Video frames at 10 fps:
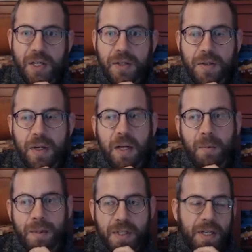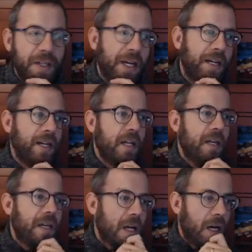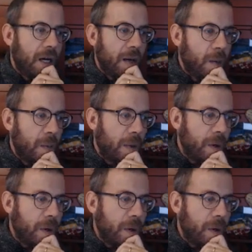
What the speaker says: So I would say that a